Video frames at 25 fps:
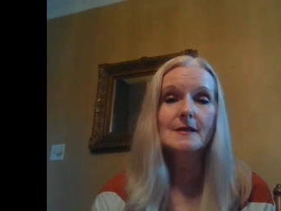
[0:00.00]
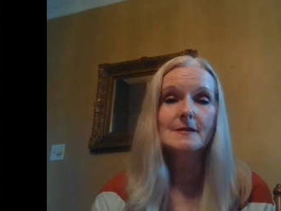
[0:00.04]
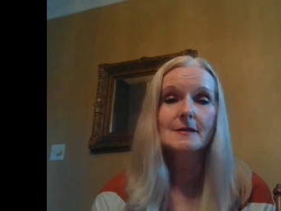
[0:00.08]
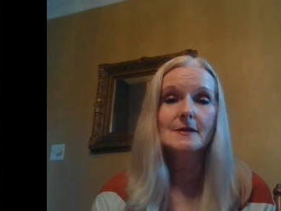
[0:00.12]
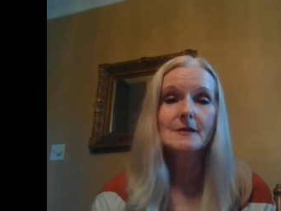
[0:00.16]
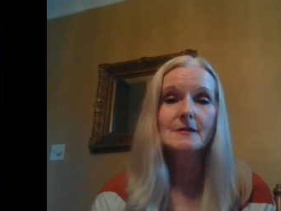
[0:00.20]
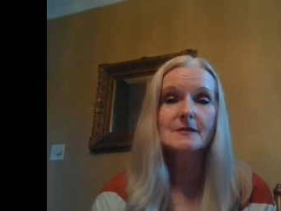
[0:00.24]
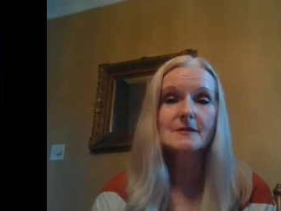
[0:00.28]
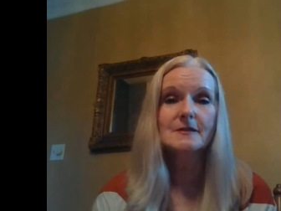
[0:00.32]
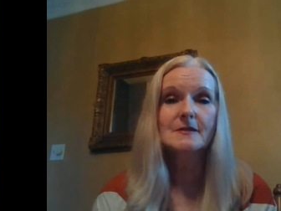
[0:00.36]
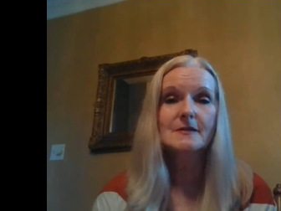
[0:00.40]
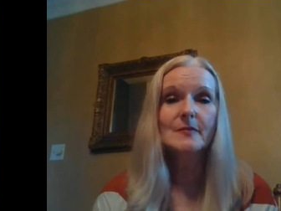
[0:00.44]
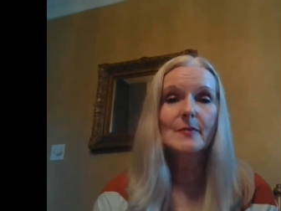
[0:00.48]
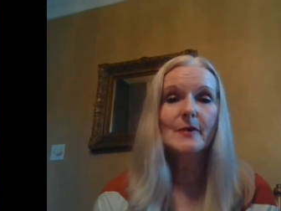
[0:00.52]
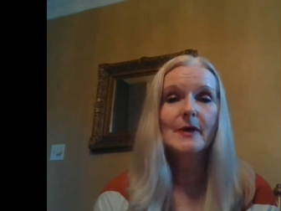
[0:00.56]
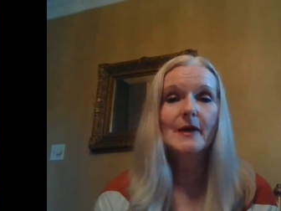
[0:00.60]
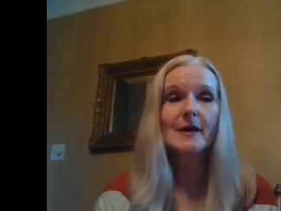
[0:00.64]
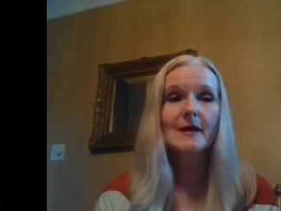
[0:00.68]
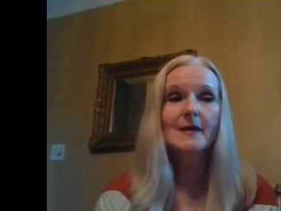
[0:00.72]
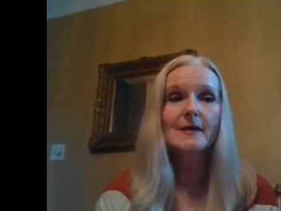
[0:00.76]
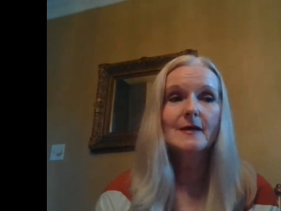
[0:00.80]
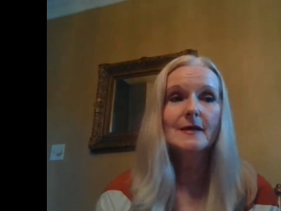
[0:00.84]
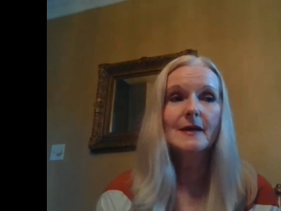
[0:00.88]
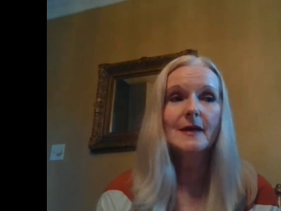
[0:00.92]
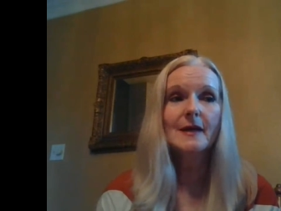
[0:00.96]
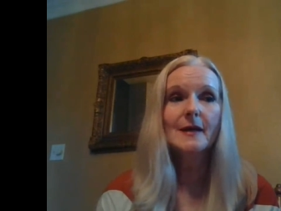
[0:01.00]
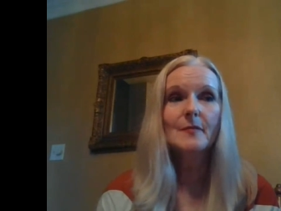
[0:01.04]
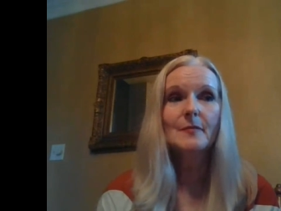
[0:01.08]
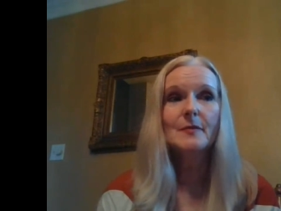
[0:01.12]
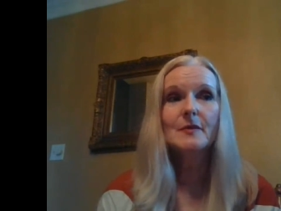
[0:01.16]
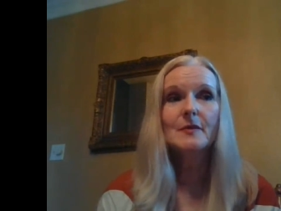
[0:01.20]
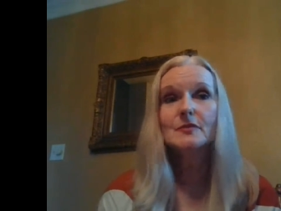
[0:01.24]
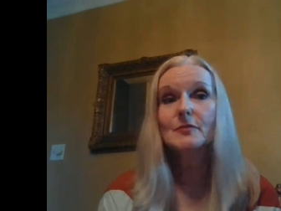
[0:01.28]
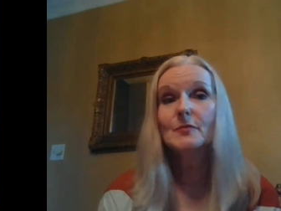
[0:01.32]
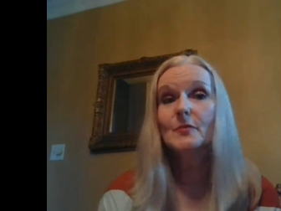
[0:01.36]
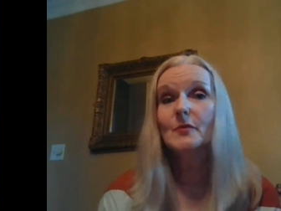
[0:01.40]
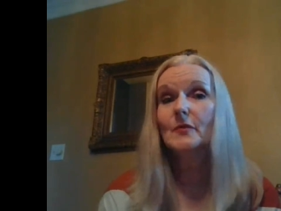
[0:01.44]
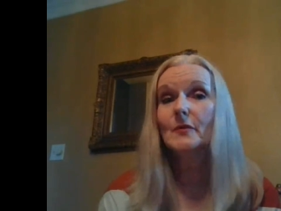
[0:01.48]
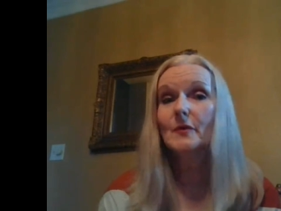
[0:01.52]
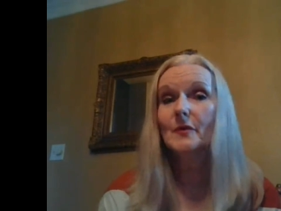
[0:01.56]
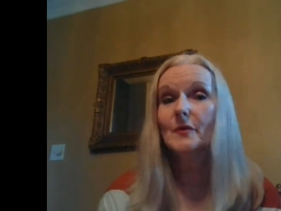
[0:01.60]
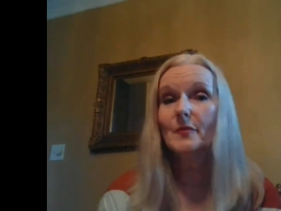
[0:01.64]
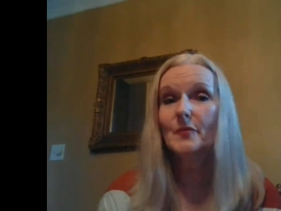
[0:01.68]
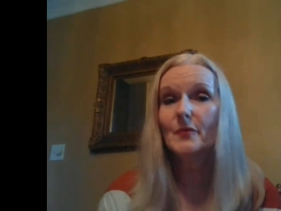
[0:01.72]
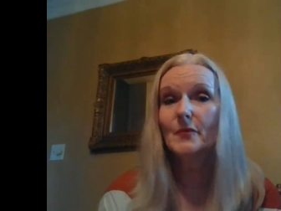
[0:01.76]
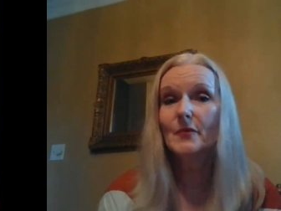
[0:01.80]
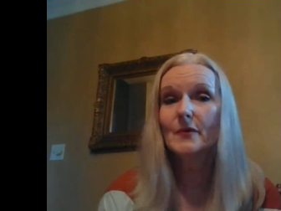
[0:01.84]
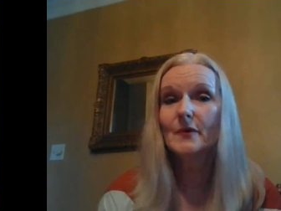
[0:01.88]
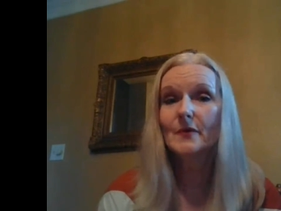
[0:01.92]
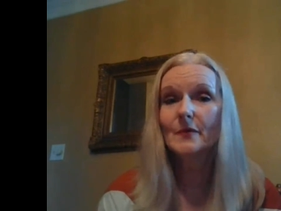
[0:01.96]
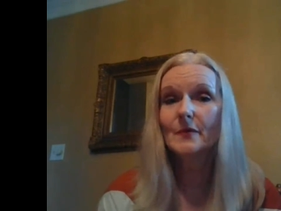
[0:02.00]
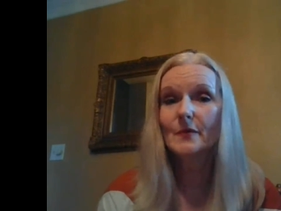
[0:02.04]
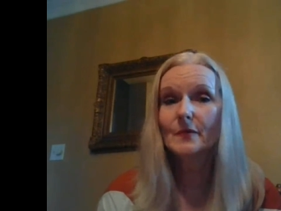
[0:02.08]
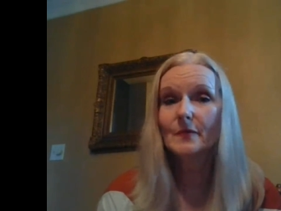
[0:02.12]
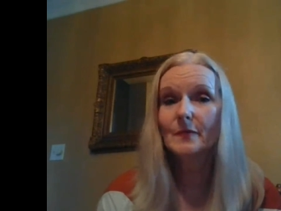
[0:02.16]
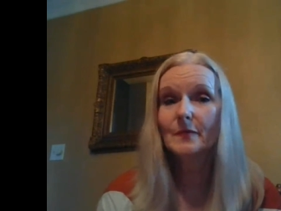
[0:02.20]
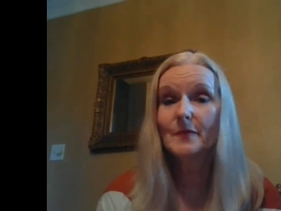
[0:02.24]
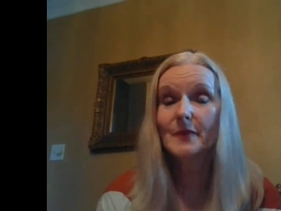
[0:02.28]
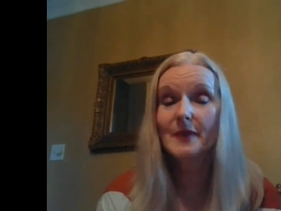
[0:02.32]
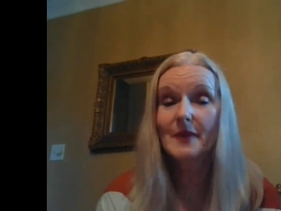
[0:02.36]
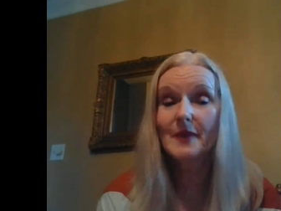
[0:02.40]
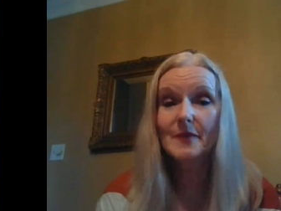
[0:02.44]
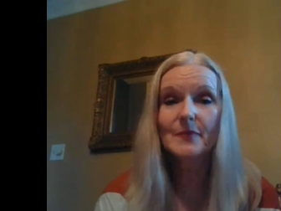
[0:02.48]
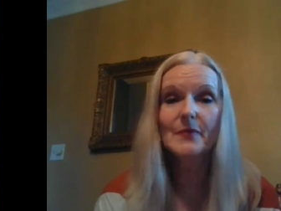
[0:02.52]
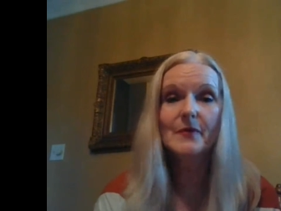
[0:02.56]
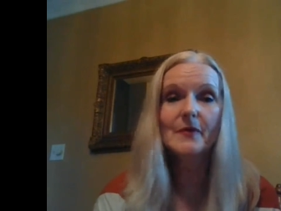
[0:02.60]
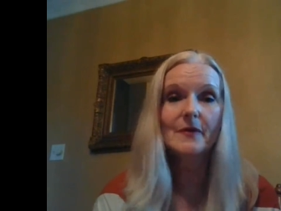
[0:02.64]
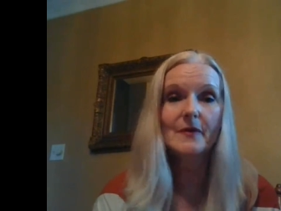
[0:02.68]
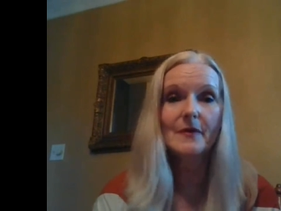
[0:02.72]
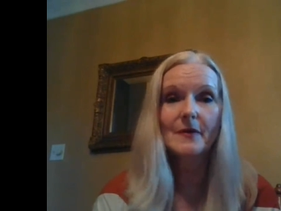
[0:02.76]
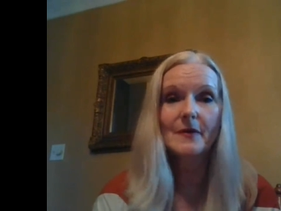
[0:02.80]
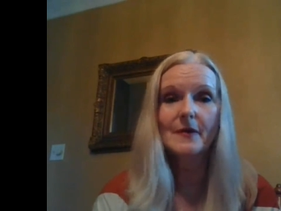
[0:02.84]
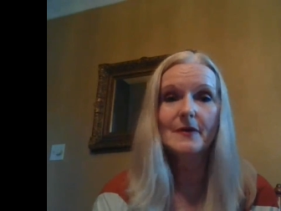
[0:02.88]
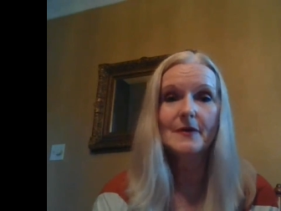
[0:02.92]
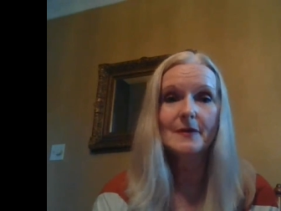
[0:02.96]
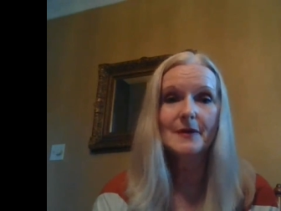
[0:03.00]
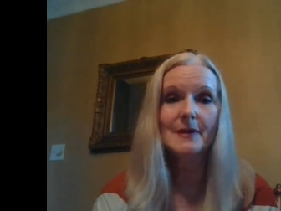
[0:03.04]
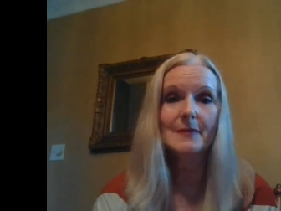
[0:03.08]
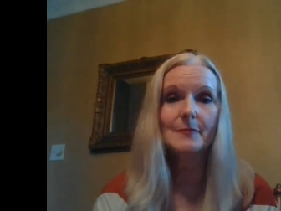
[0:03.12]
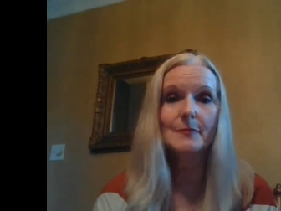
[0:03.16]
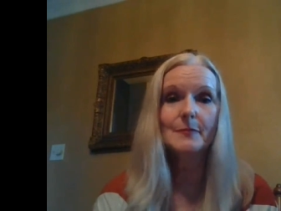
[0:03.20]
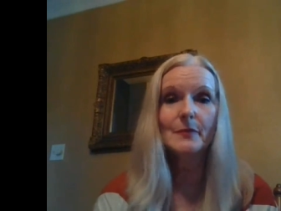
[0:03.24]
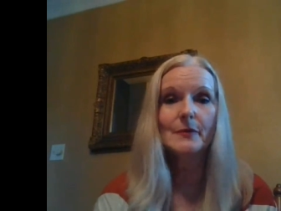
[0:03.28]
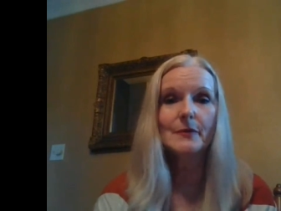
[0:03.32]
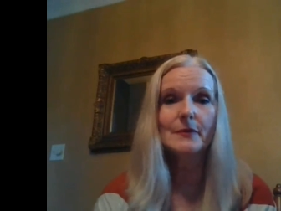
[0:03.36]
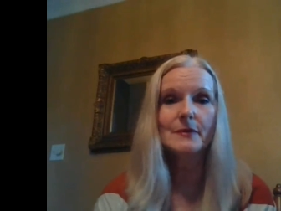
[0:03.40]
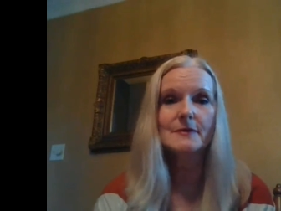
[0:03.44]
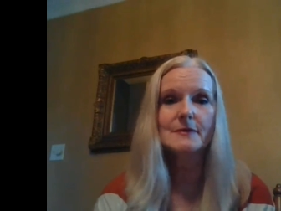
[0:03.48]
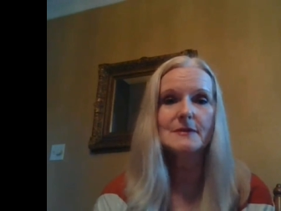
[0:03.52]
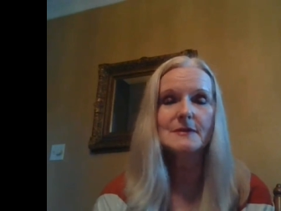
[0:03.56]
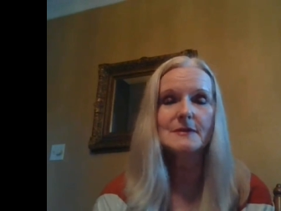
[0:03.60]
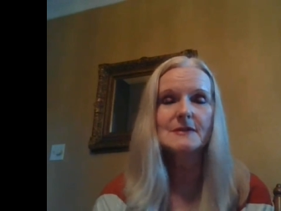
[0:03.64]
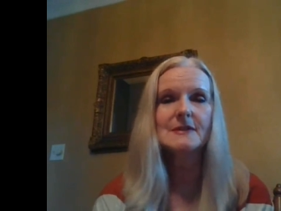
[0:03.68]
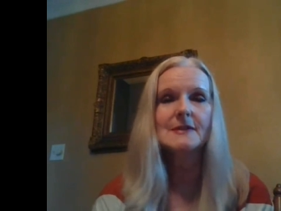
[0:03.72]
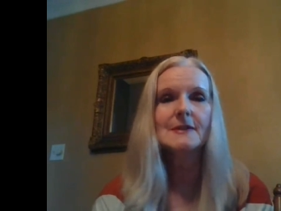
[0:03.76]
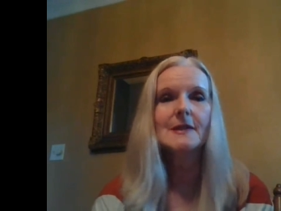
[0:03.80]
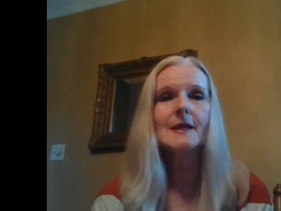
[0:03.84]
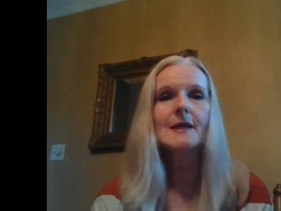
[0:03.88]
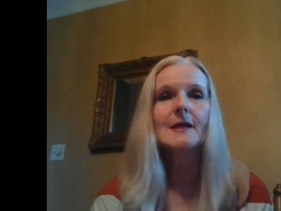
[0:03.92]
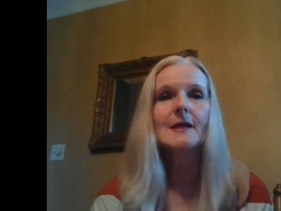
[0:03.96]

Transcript: talks about how much more important people are than birds.